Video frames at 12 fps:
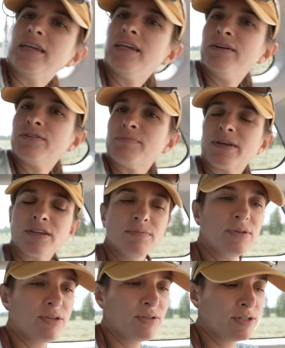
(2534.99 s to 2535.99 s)
here with my
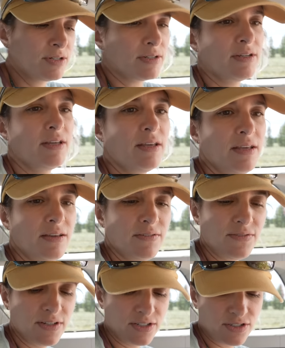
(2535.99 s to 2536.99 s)
computer and
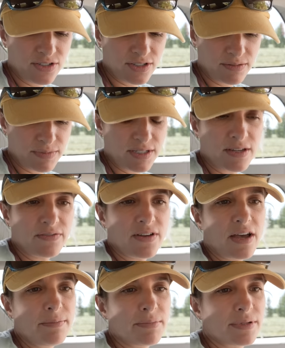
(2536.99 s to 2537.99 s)
finish some stuff
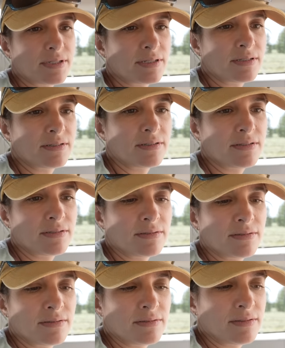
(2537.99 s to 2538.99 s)
up and
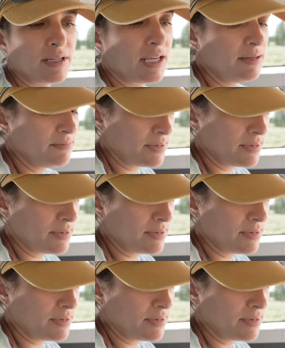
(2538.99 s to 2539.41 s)
eat